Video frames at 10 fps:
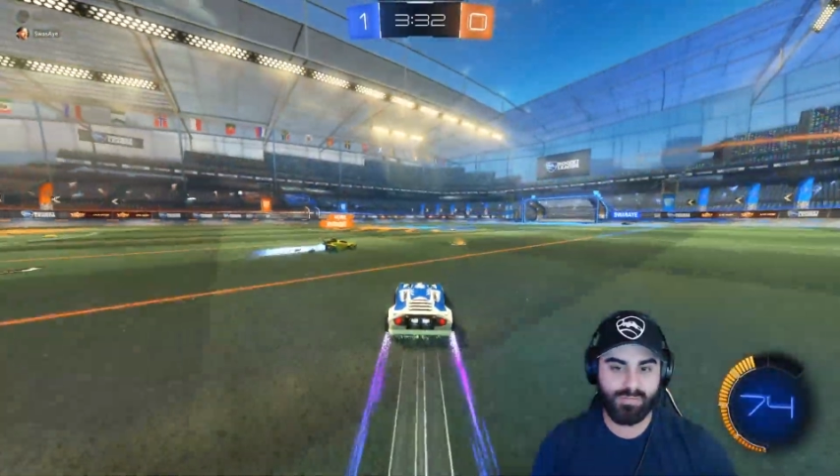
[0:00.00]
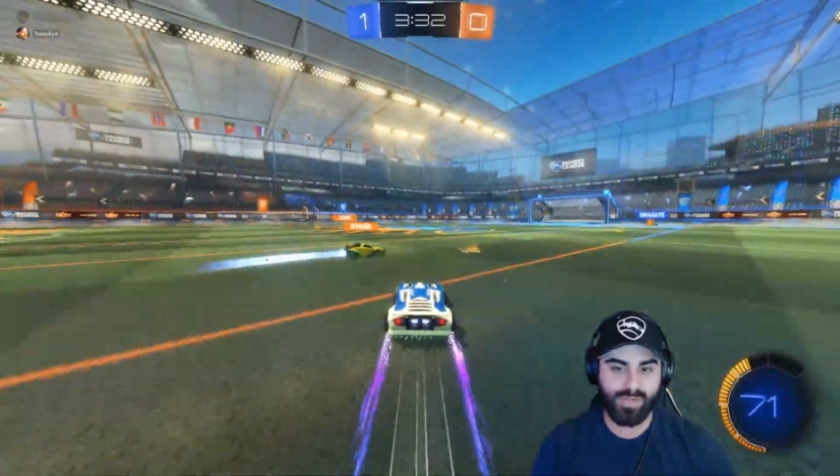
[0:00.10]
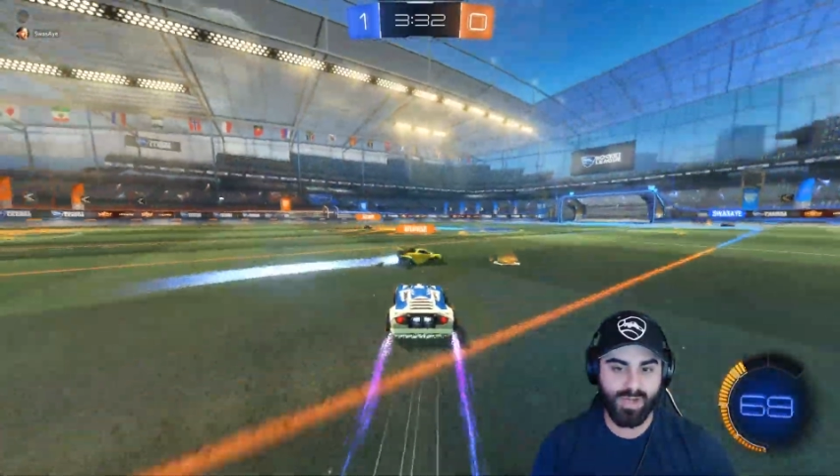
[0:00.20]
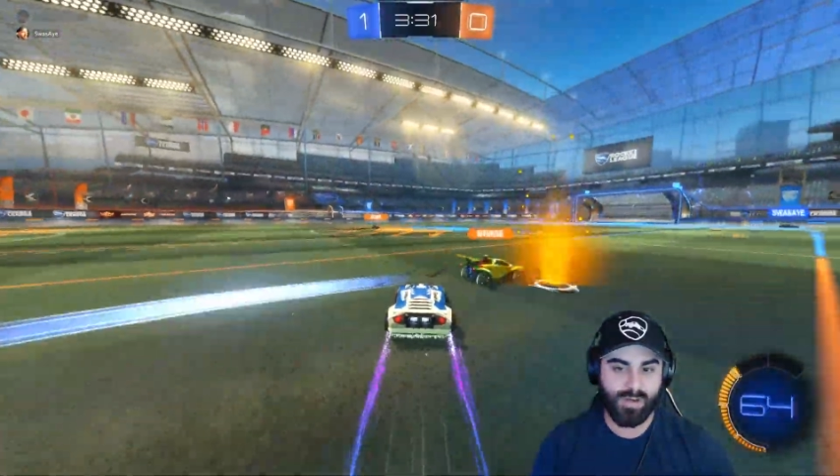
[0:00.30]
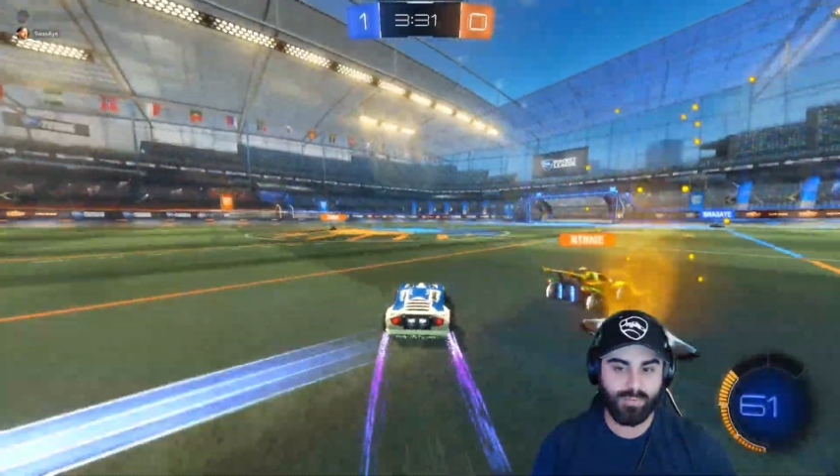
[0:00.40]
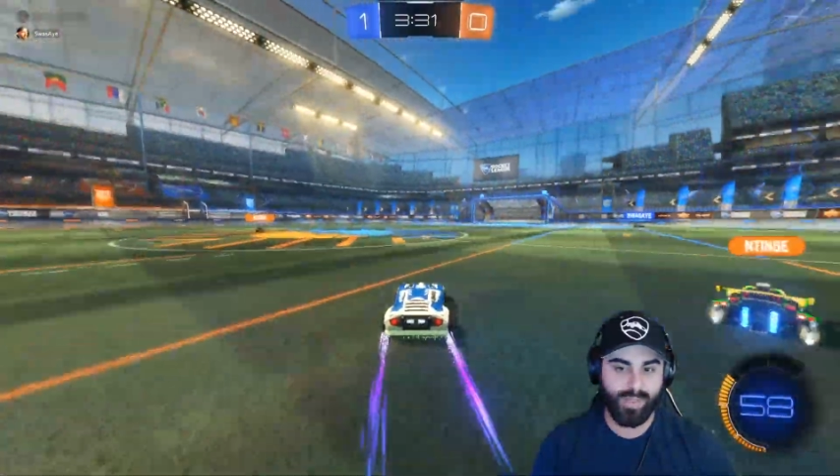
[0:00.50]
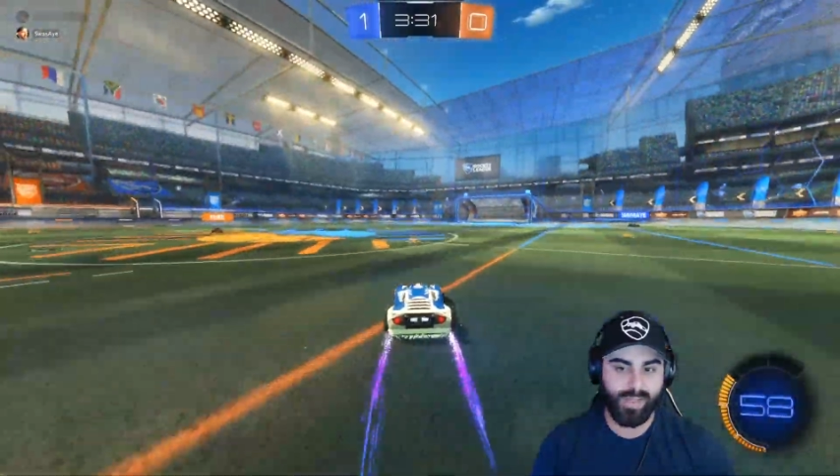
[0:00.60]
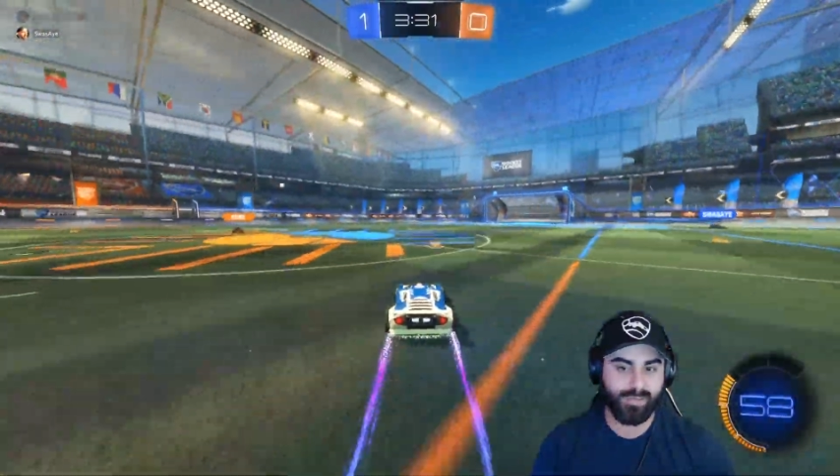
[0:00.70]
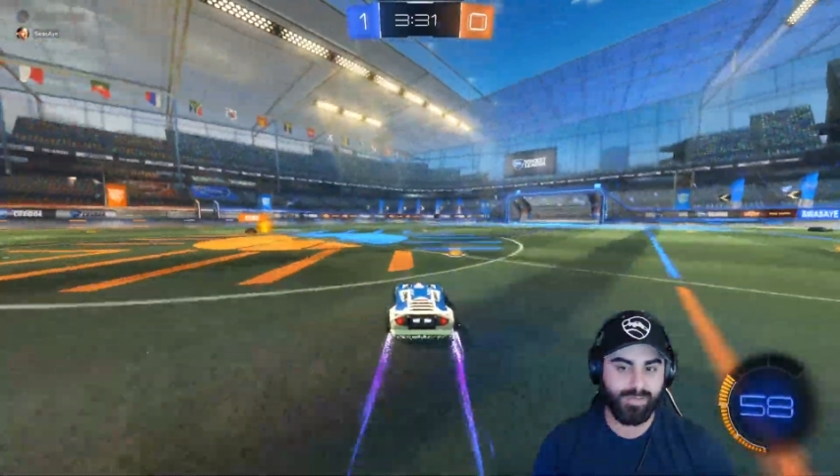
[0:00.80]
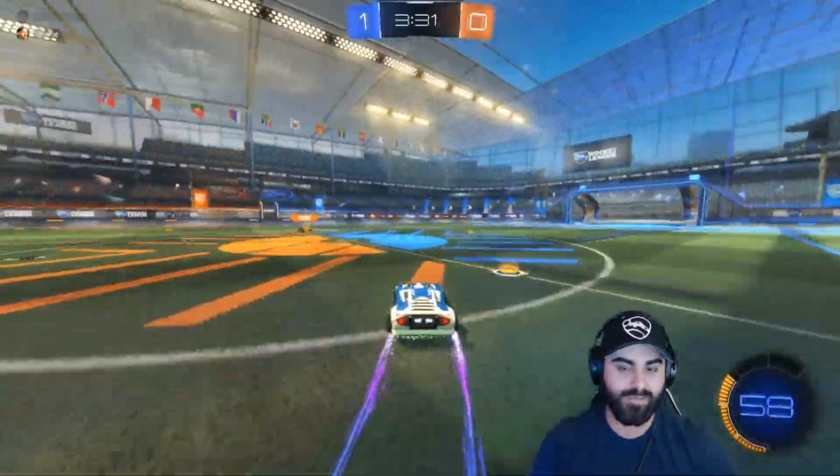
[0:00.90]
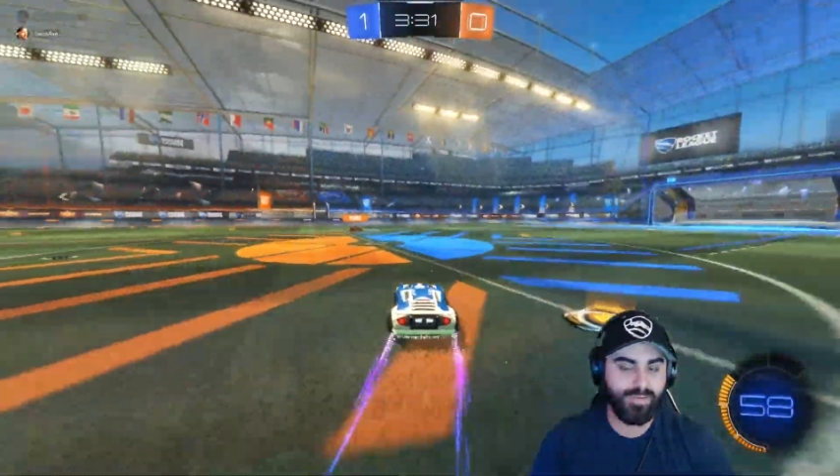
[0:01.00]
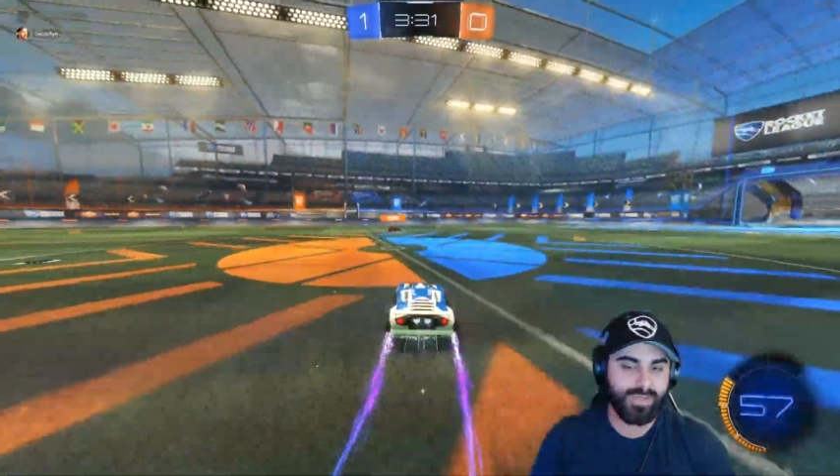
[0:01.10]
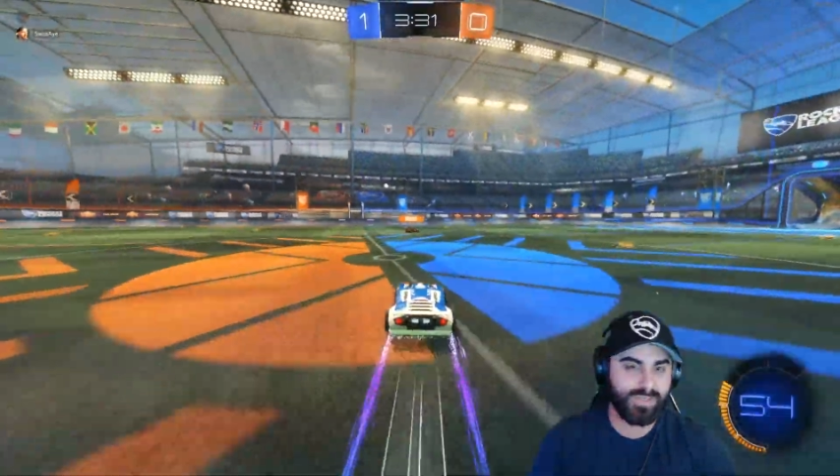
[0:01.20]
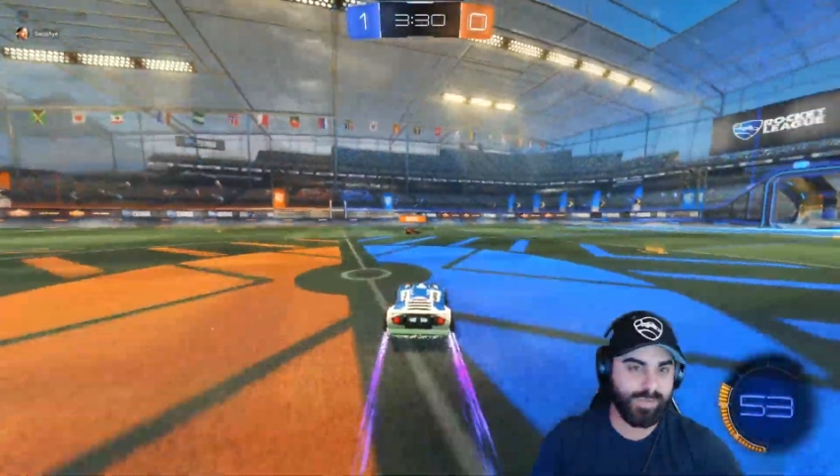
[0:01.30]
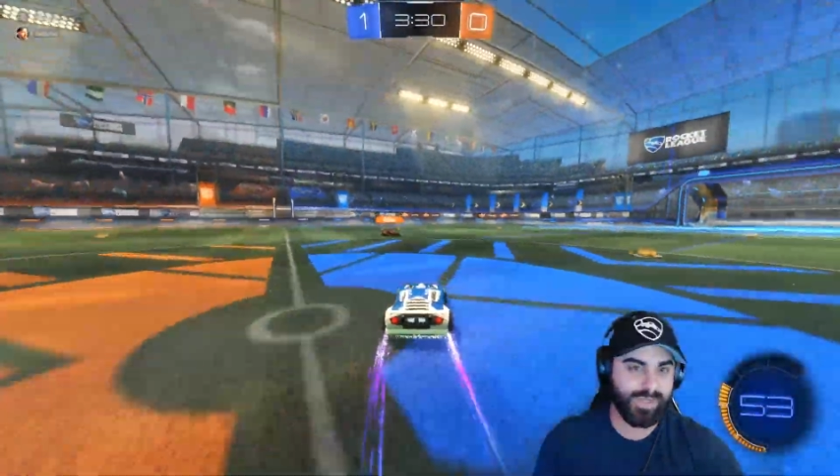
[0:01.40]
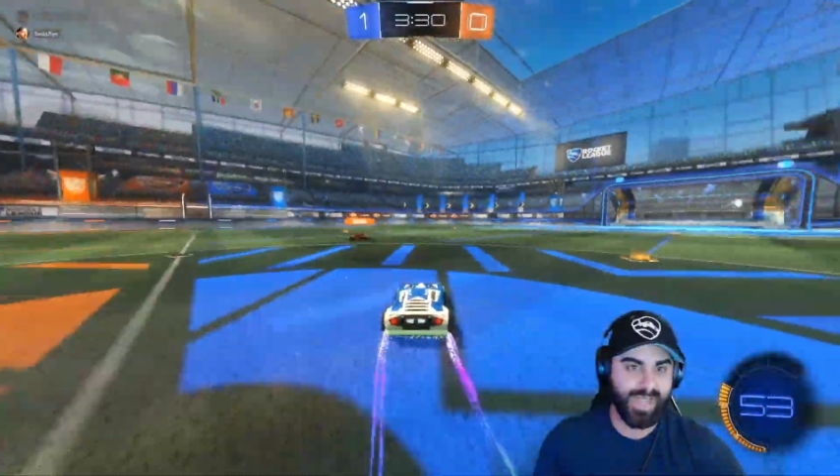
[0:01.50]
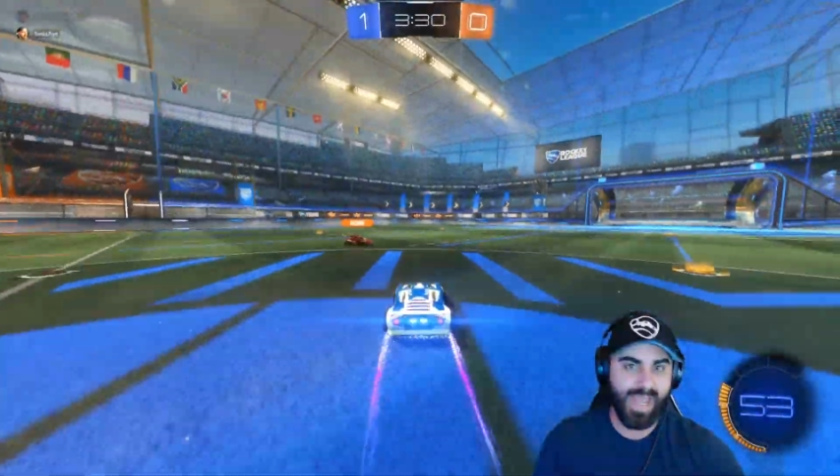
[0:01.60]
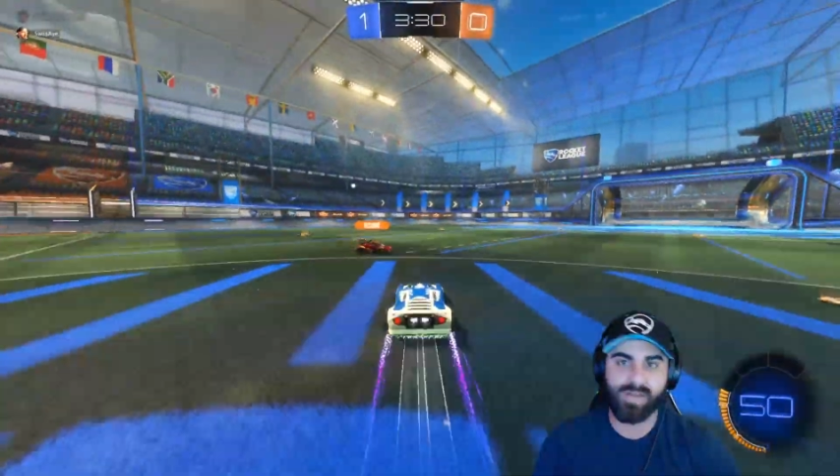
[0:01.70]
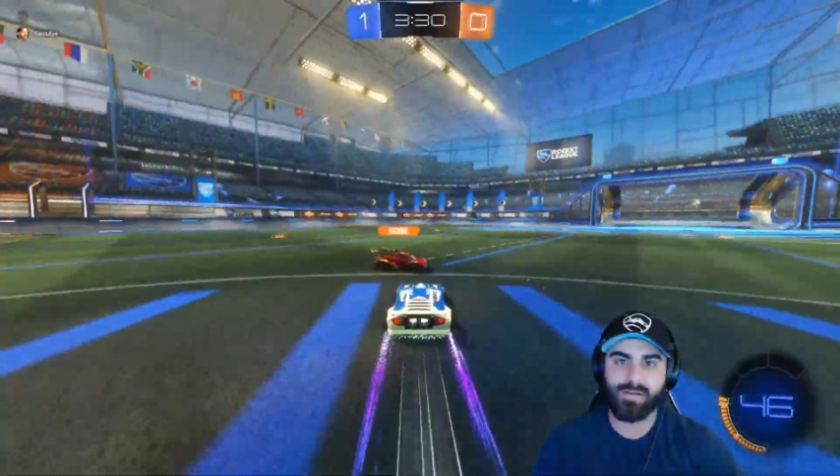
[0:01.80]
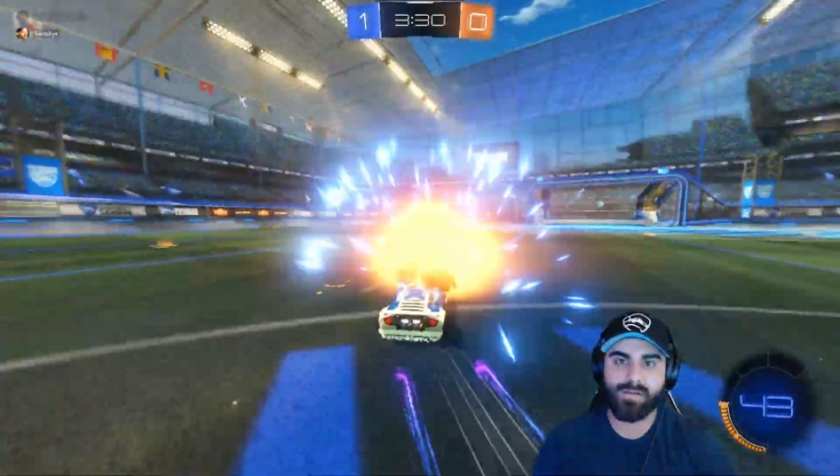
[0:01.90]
You know, like if you could do it again?